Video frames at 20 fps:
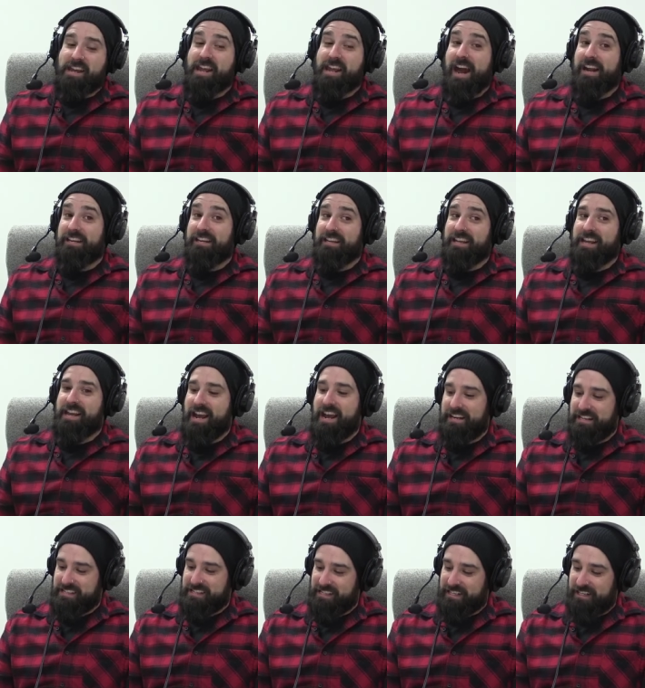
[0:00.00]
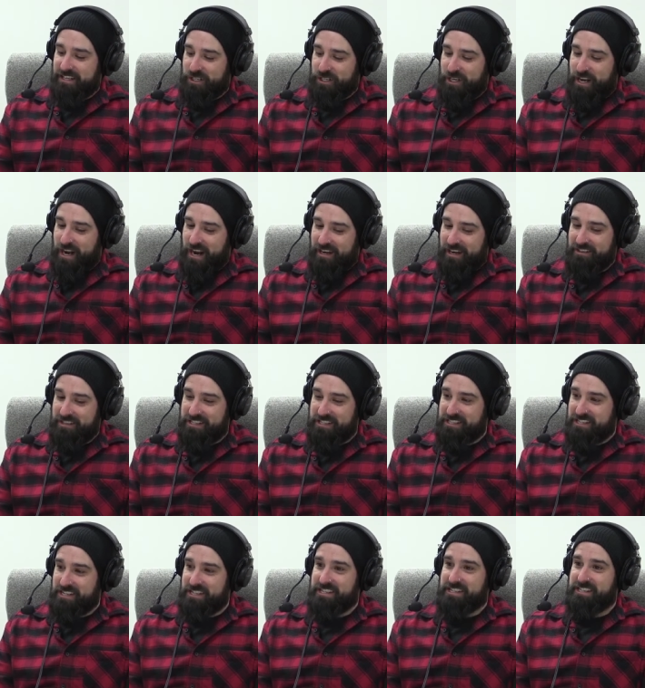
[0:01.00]
a signature card in this
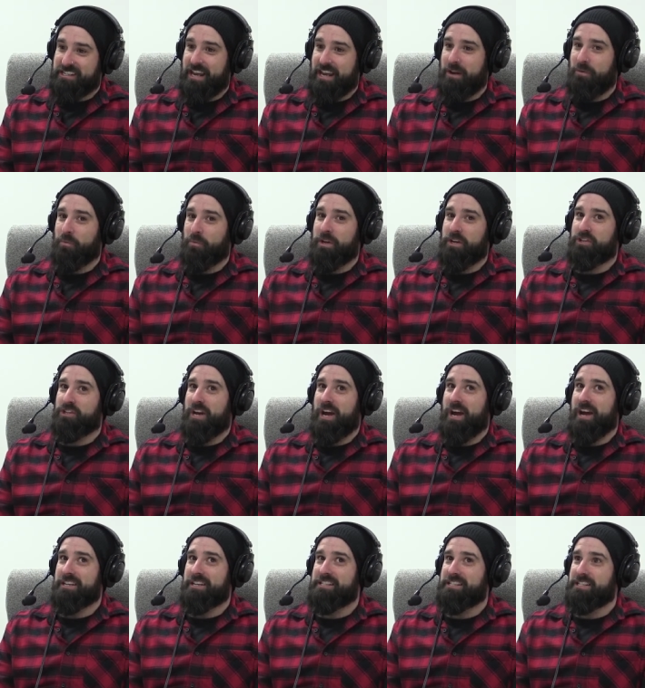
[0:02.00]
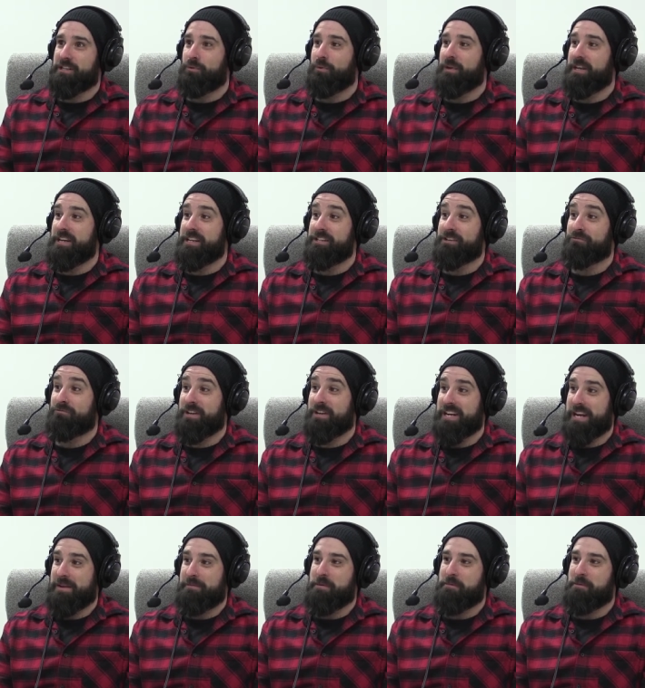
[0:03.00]
year's set which still isn't
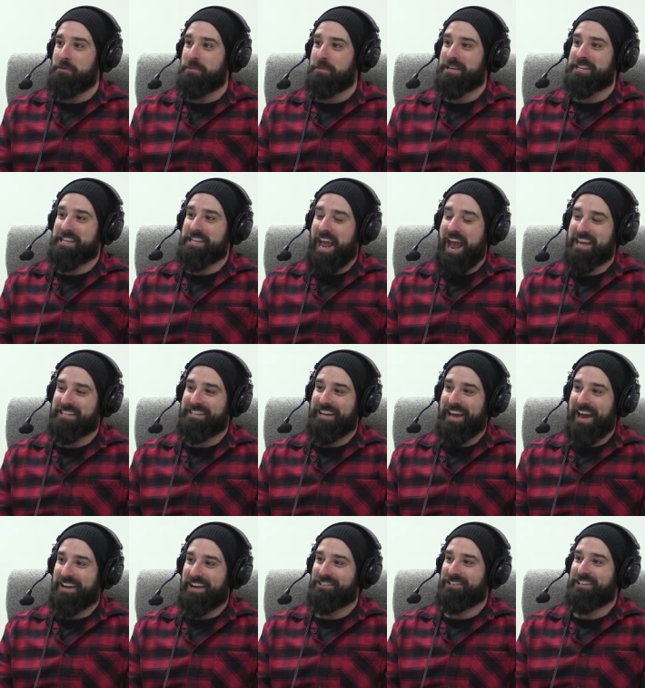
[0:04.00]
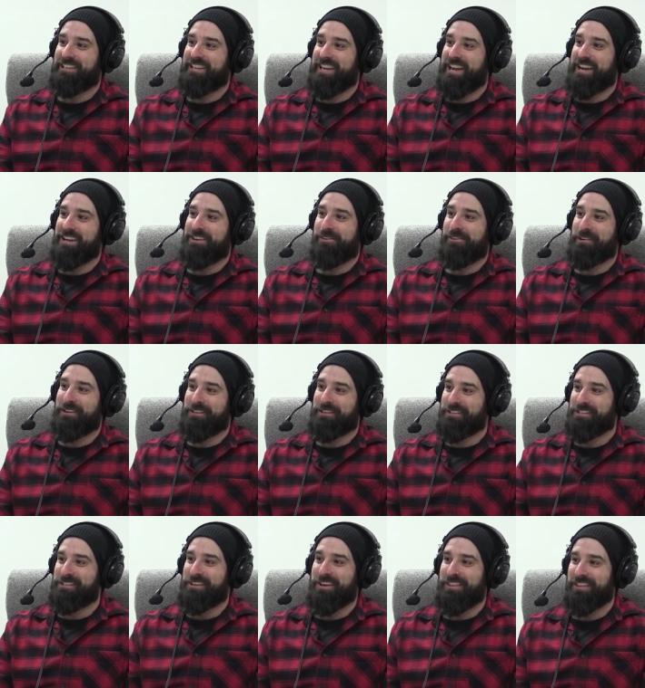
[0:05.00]
redeemable because he hasn't actually yet gone in to
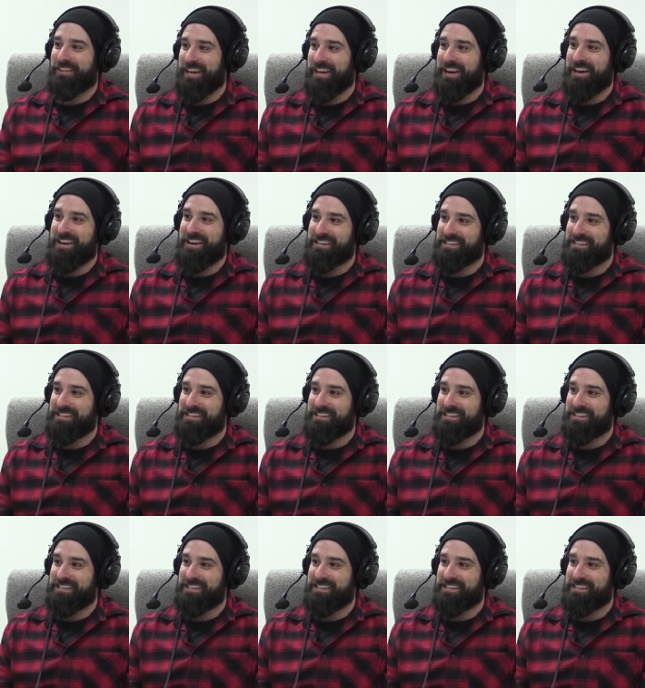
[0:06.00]
sign the cards.